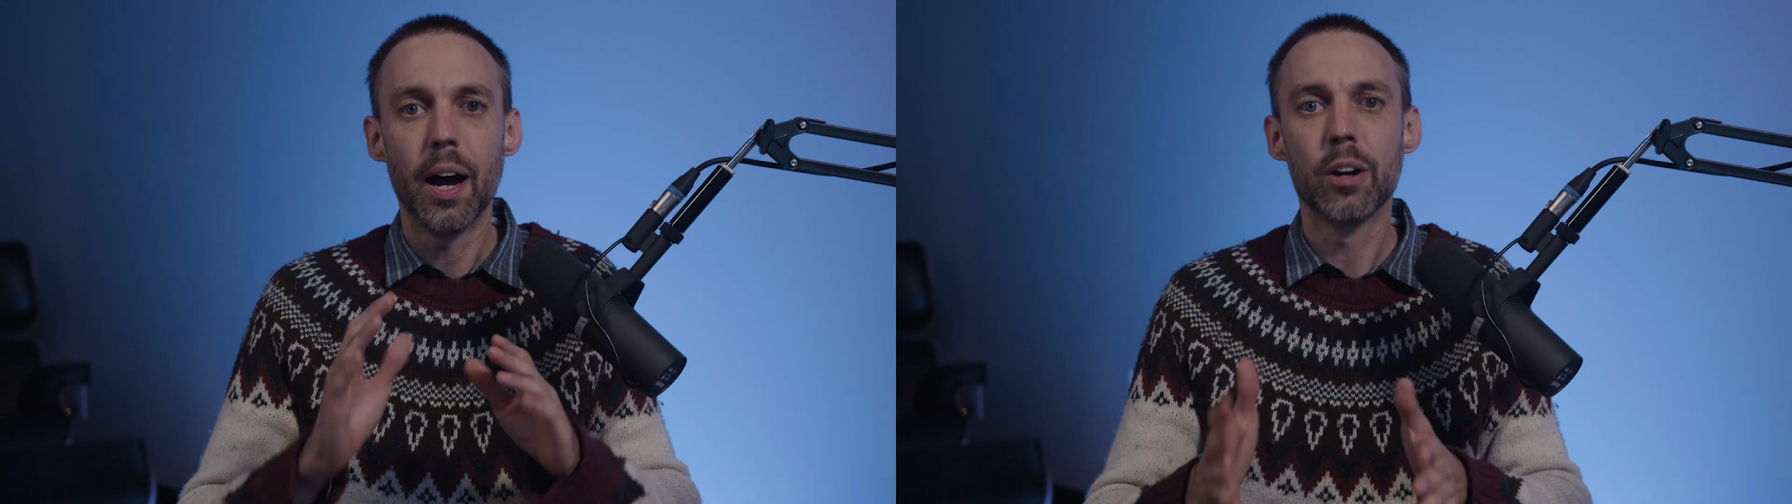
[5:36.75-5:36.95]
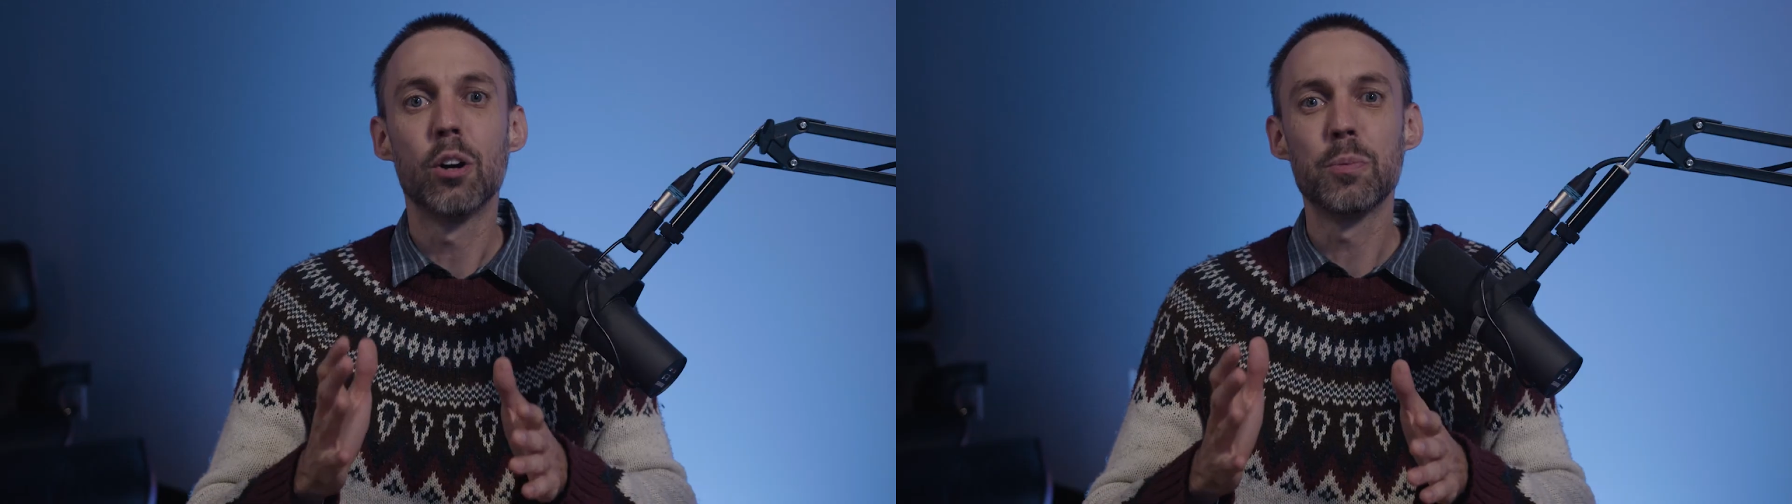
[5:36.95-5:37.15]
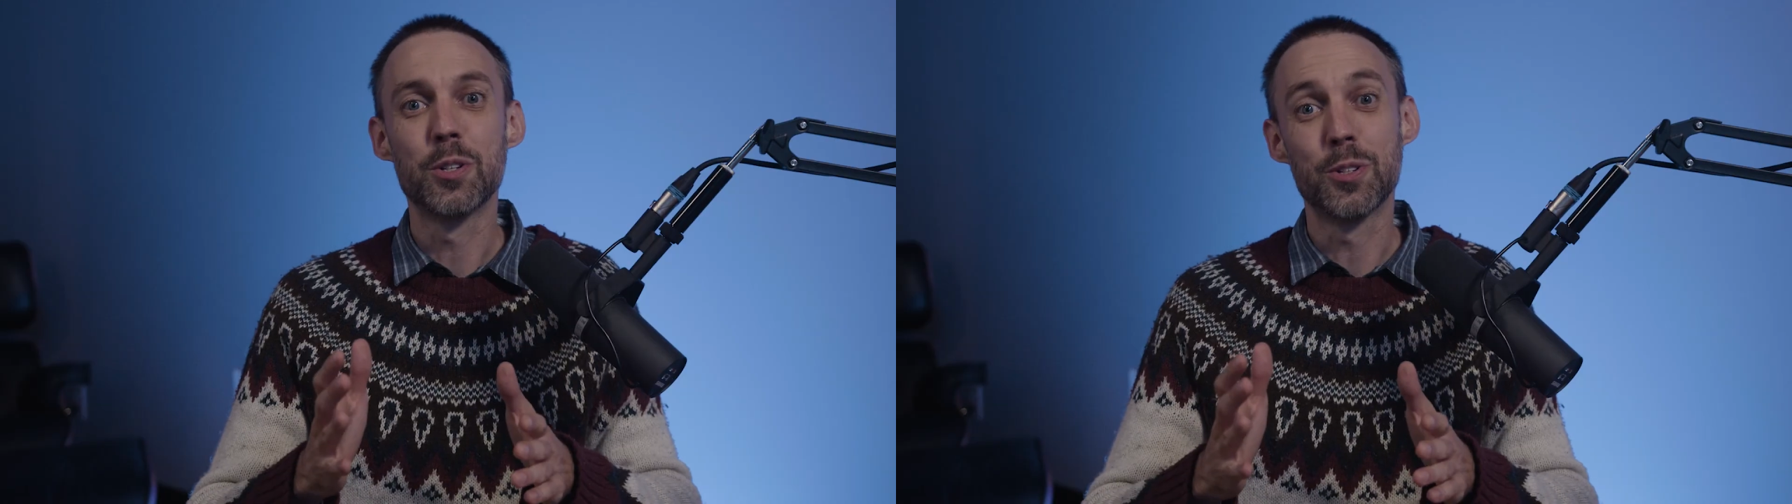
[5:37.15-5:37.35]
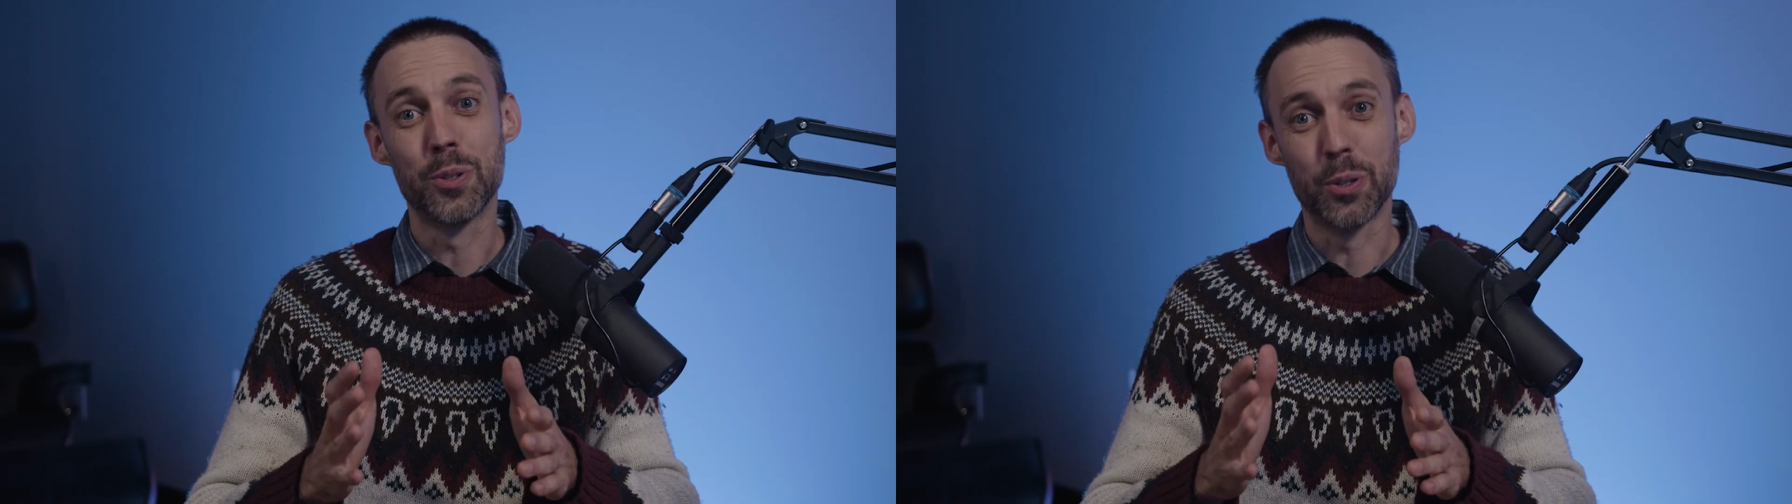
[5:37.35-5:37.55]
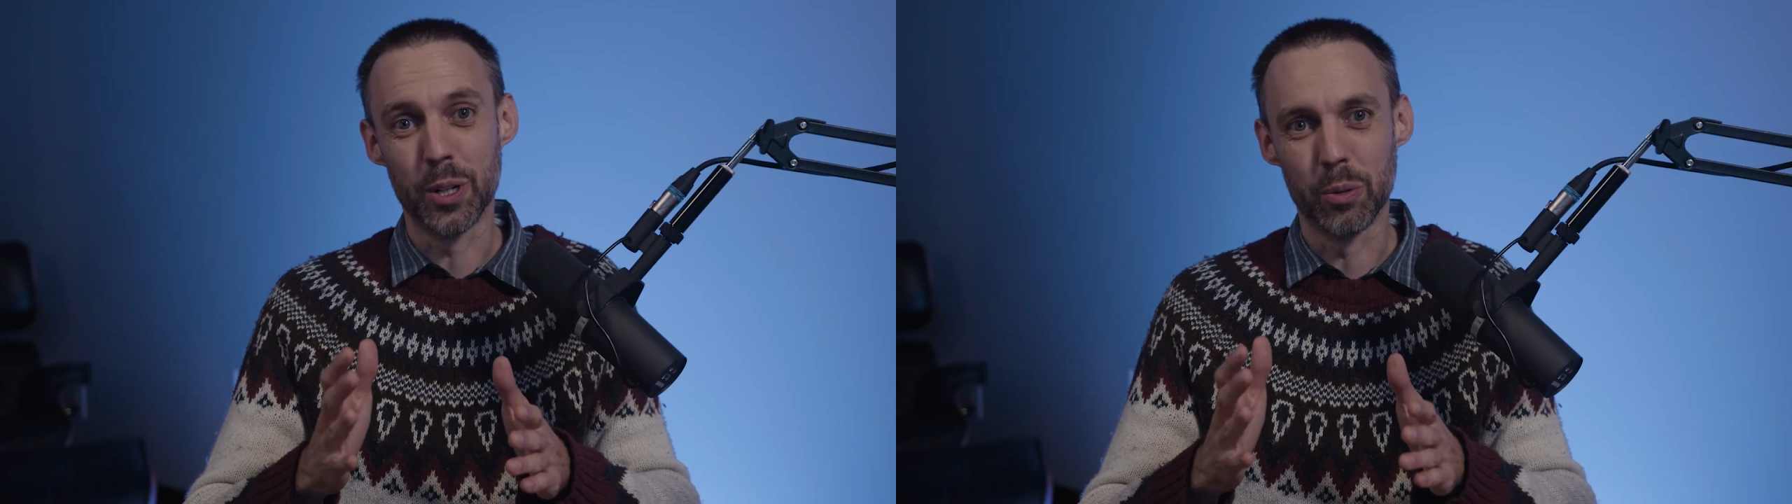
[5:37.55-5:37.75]
I hope this
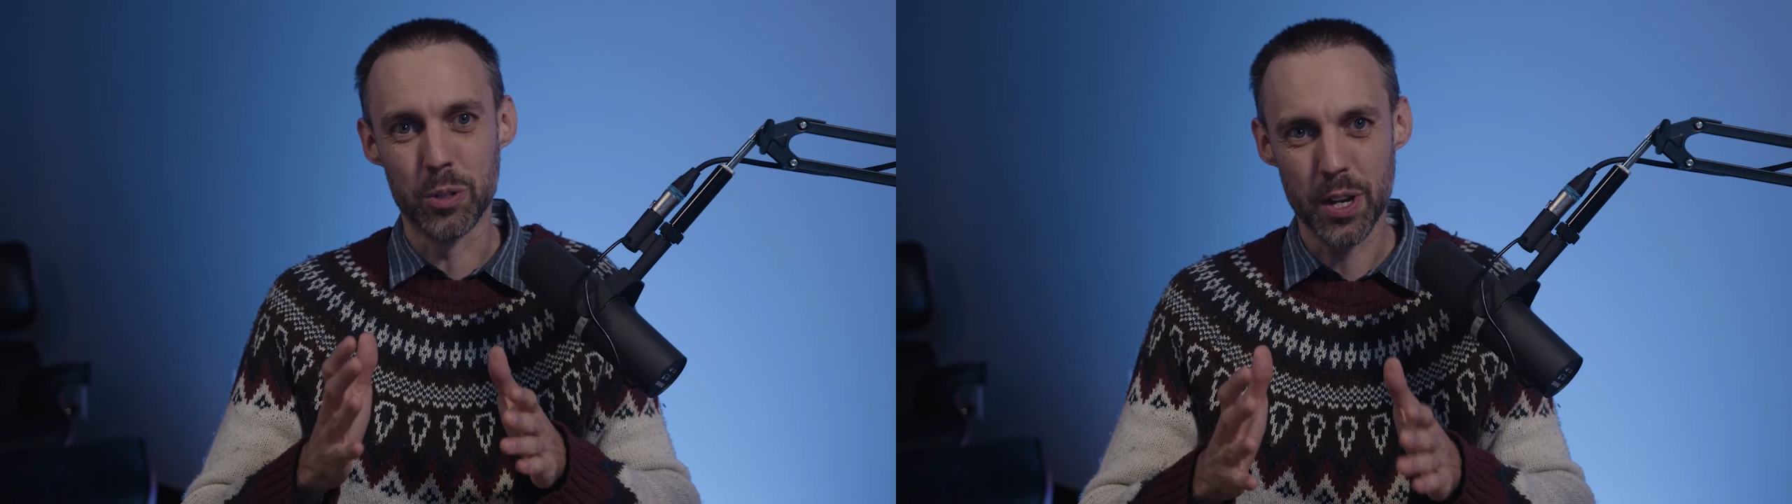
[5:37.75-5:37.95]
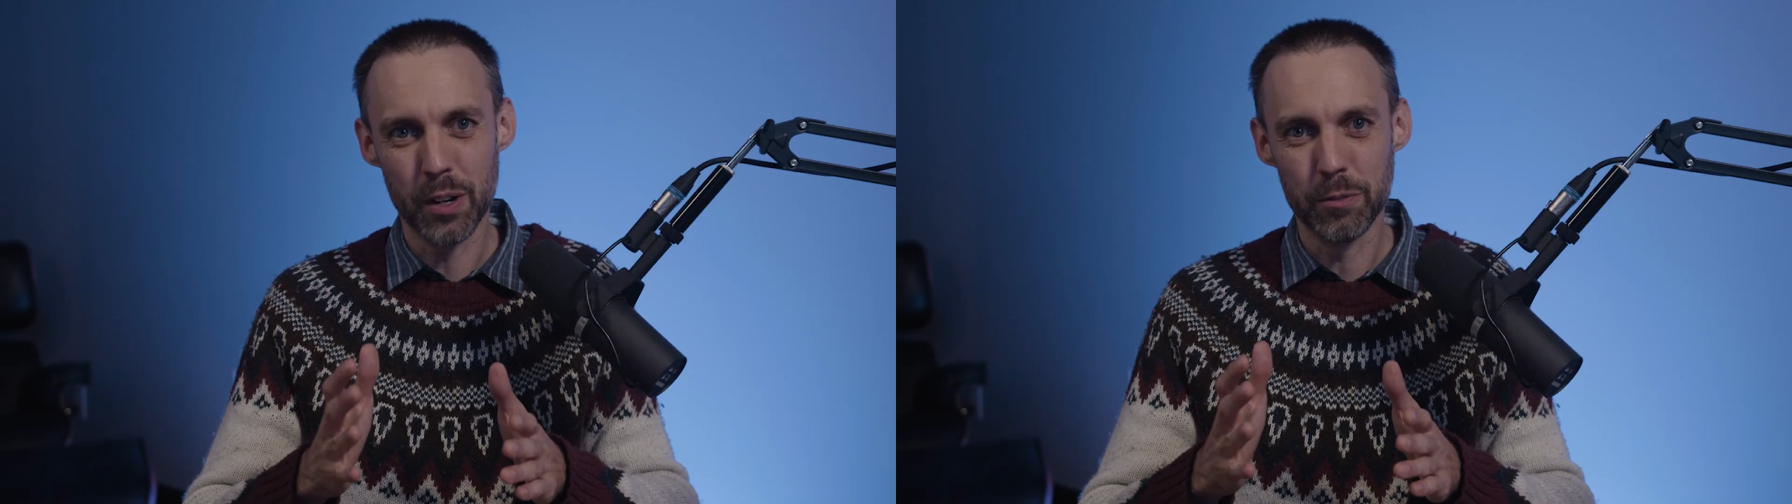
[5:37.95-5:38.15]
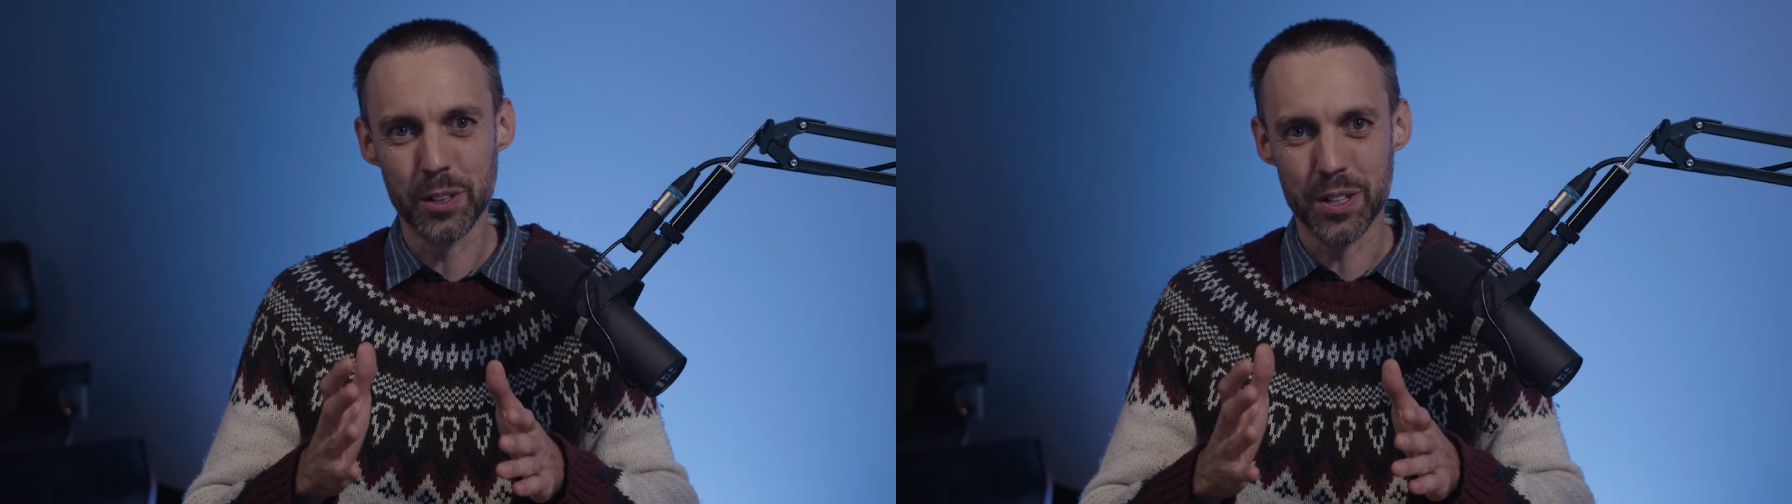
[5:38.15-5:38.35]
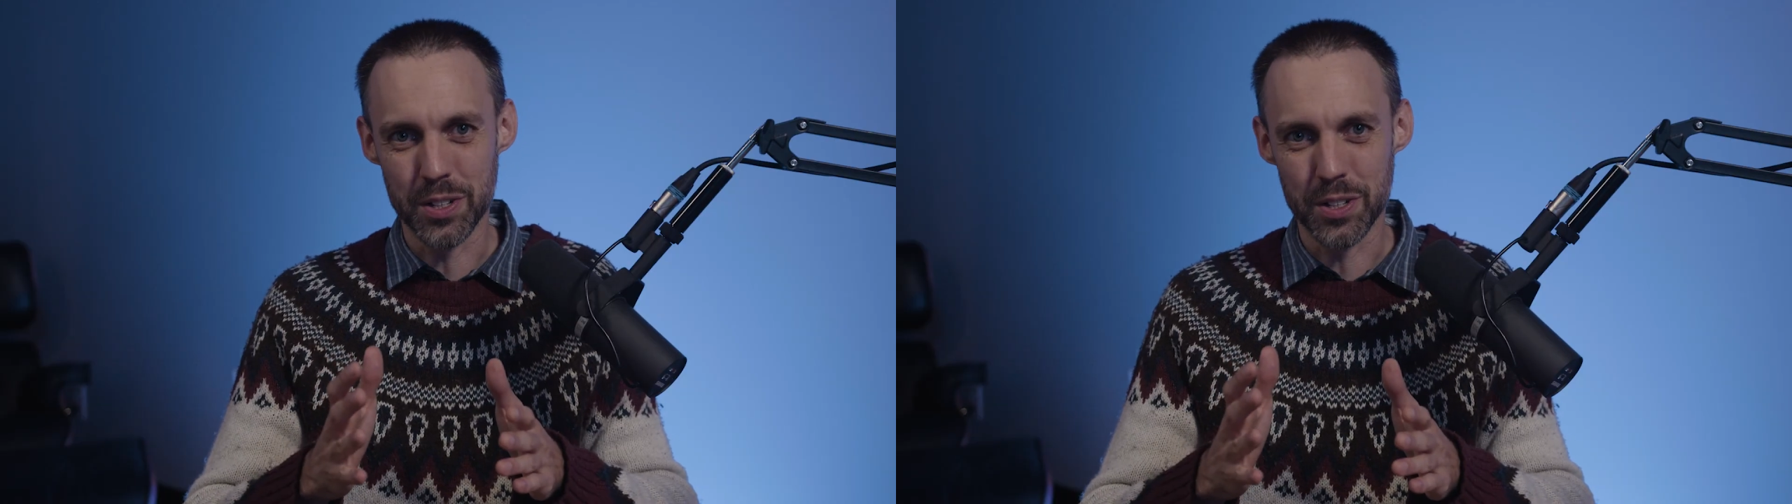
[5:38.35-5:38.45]
tutorial was helpful